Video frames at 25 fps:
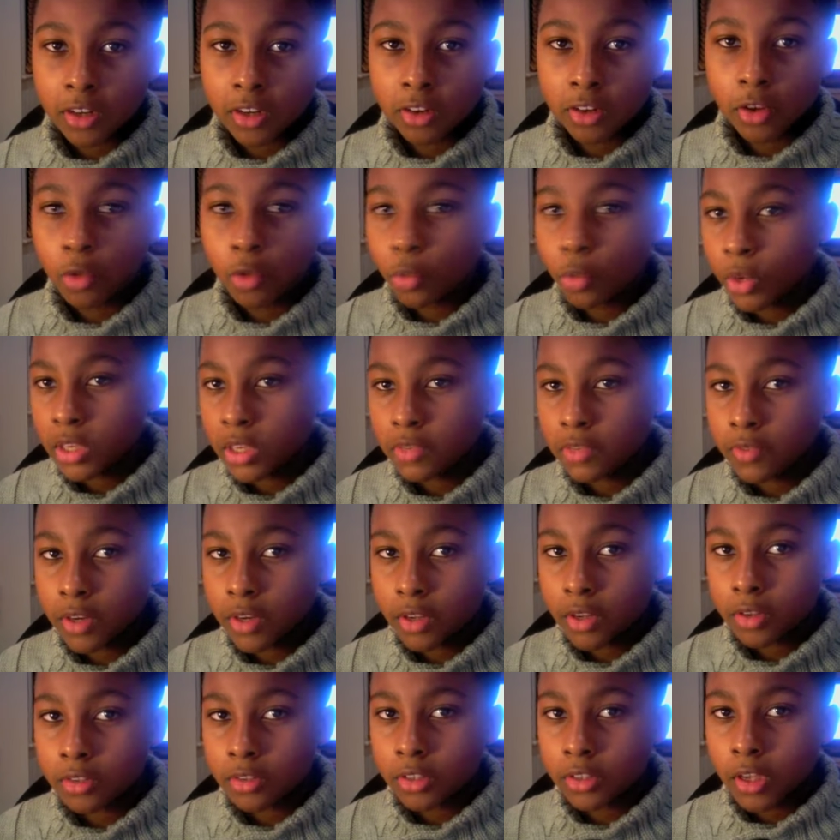Not waste
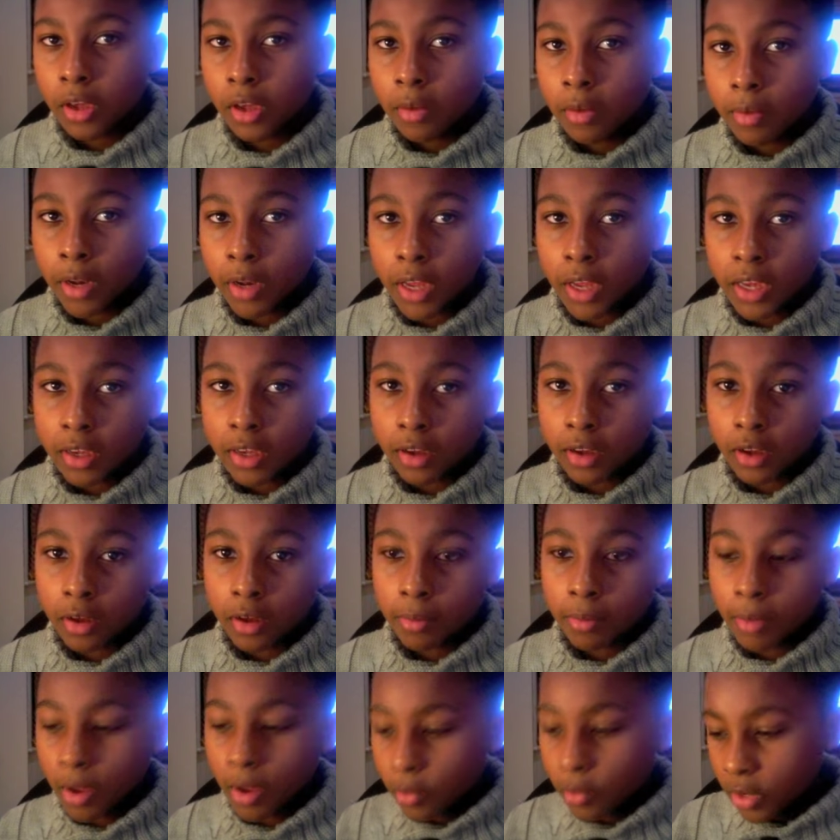videos, but like
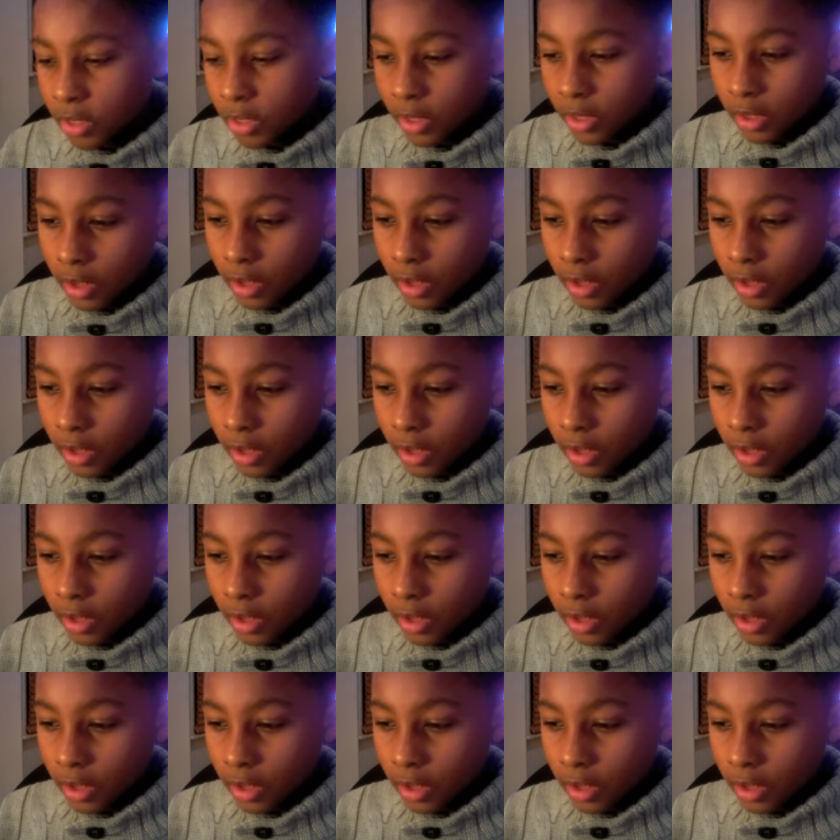um, I want to.